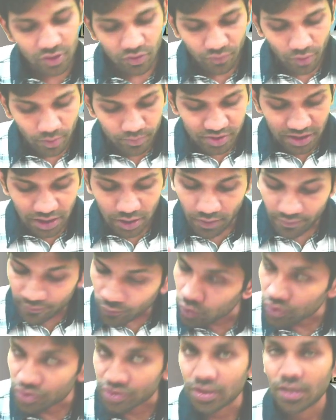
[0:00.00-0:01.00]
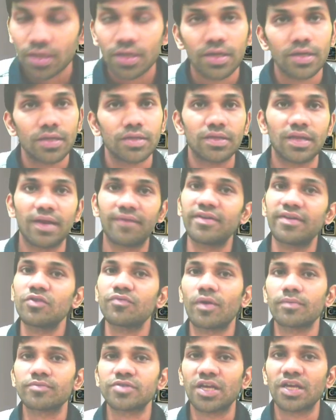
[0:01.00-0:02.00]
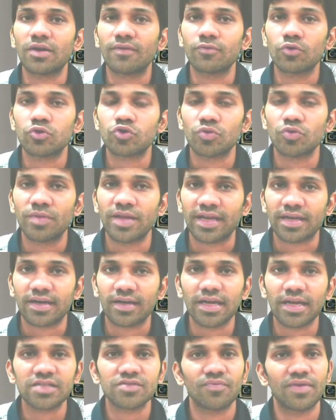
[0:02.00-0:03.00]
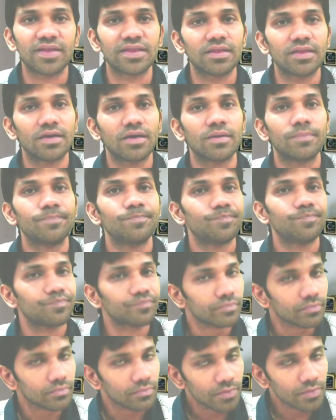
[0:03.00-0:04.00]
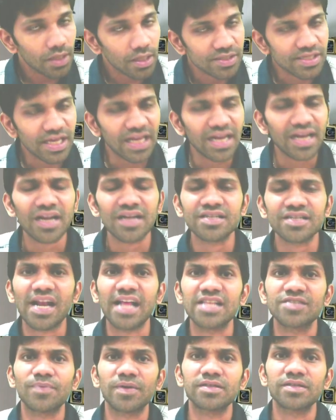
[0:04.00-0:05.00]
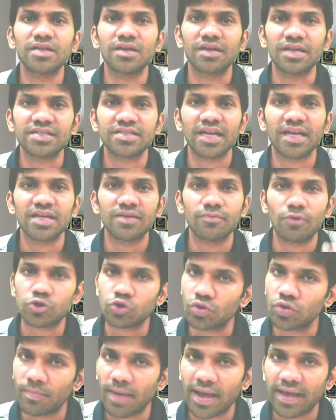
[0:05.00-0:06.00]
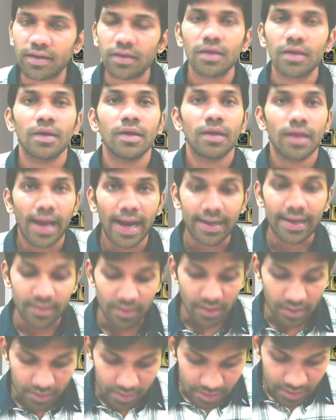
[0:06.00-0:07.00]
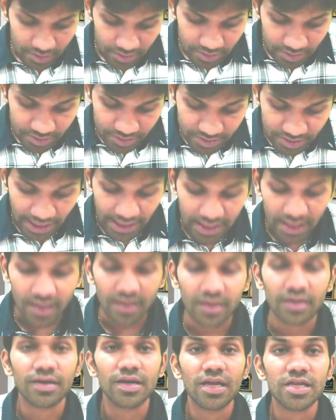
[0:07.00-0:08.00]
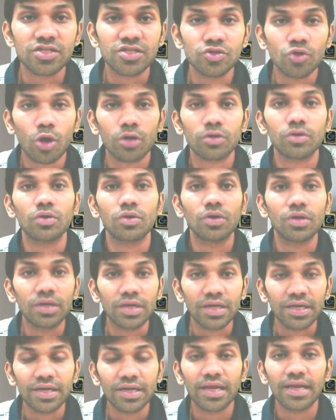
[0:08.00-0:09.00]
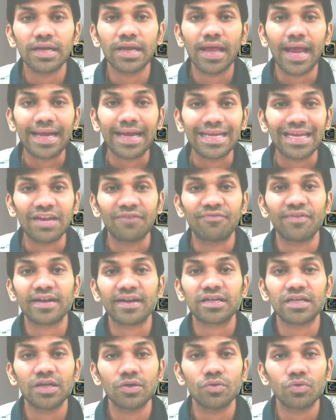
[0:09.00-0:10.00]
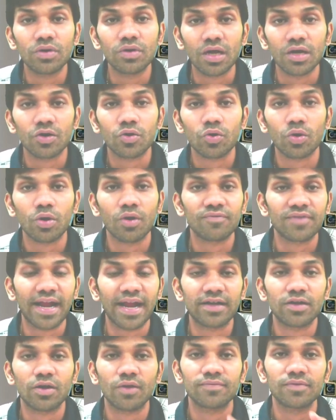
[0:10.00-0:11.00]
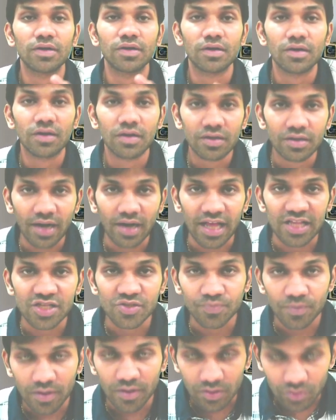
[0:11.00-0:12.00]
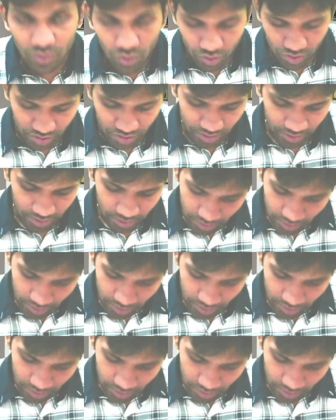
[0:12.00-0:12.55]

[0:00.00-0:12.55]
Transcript: from sale of goods. The revenue from sale of goods should be recognized when the seller has transferred the risk and rewards to the buyer and the seller does not retain any effective control of title of the transferred goods.